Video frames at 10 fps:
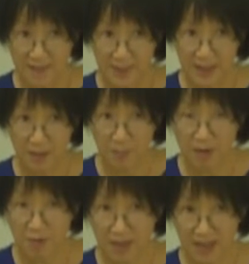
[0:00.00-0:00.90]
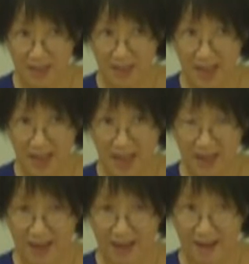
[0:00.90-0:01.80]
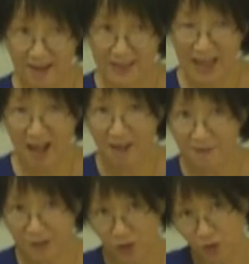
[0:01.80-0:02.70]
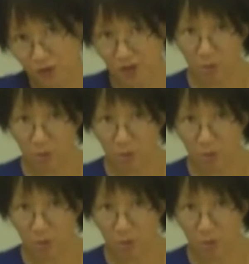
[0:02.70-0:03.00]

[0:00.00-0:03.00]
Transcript: but in America they often use the